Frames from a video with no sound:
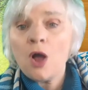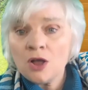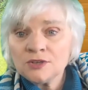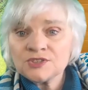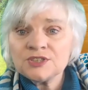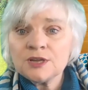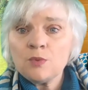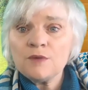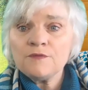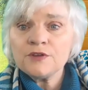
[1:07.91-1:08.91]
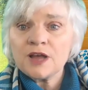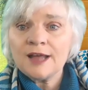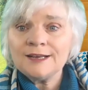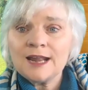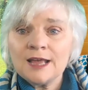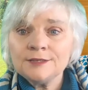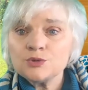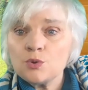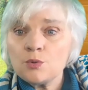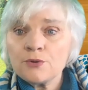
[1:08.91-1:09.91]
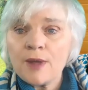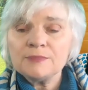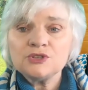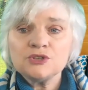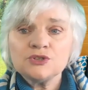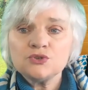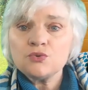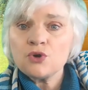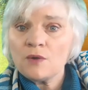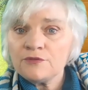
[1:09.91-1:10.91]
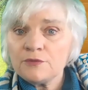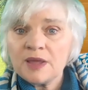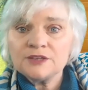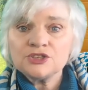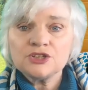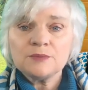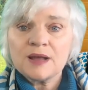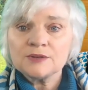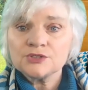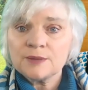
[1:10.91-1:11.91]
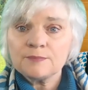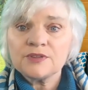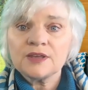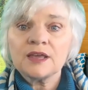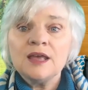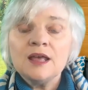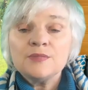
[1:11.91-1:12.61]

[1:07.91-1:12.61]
ask someone for guidelines or parameters or confirmation about something